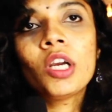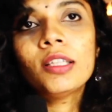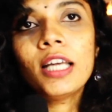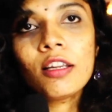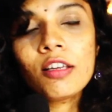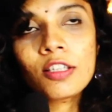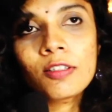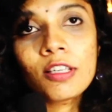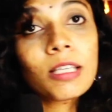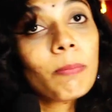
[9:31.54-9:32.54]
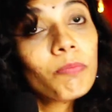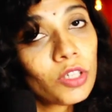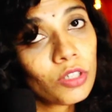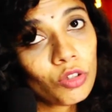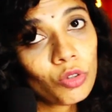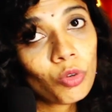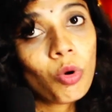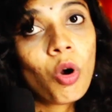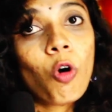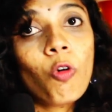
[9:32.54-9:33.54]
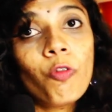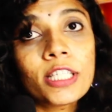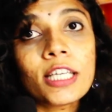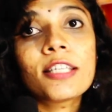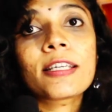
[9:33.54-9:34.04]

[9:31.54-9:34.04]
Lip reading: there is the Sapta Sindhu, which is